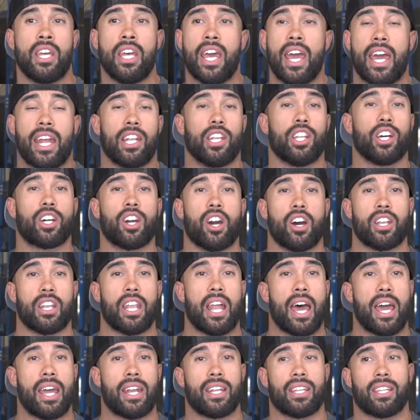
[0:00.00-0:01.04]
and look
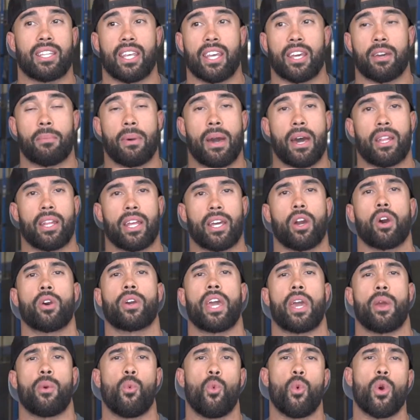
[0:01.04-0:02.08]
online to think about like,
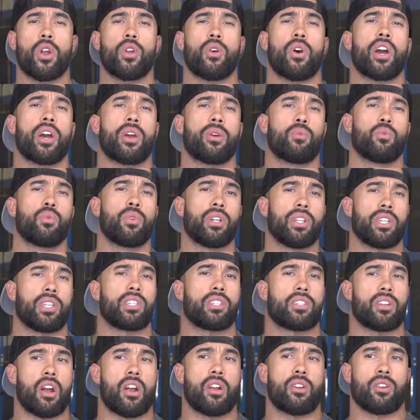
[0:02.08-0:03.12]
okay, where do I really
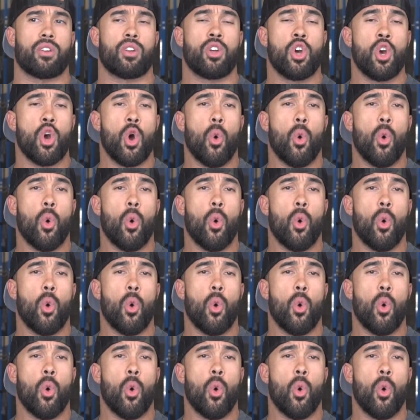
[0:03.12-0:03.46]
start and